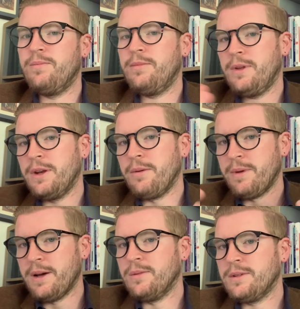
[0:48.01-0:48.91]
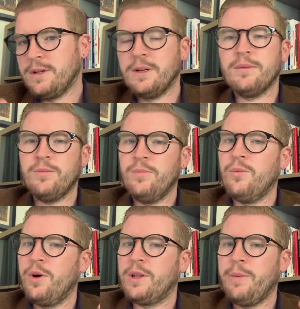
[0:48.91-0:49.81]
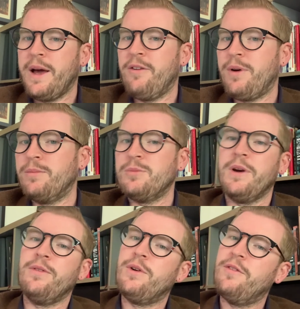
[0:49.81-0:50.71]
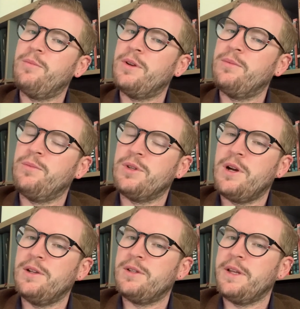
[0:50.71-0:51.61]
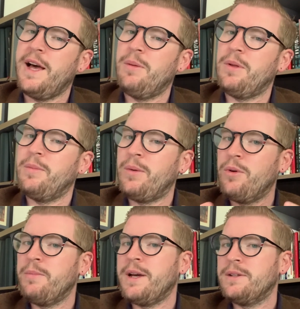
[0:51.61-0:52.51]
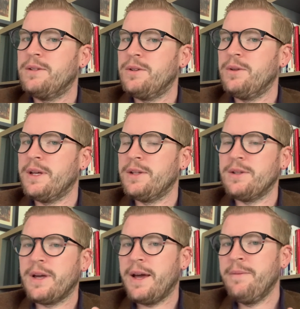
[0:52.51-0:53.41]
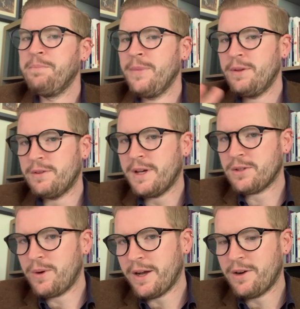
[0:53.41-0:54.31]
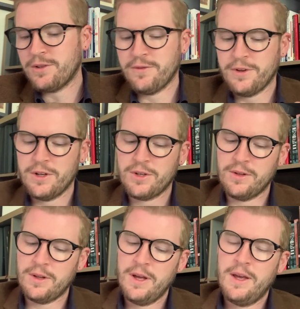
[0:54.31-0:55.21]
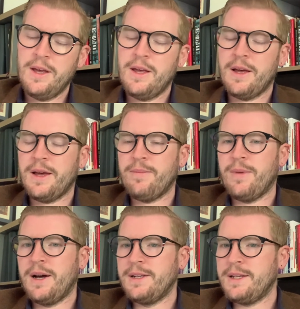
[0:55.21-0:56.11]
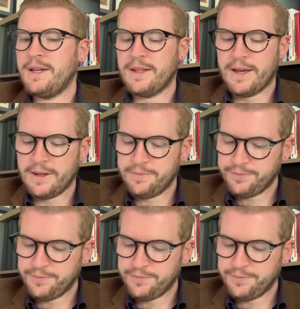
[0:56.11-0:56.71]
be able to work their way out of problems. But if the government was constantly helping them, they wouldn't be able to do this. Okay, so that's quite a controversial idea there.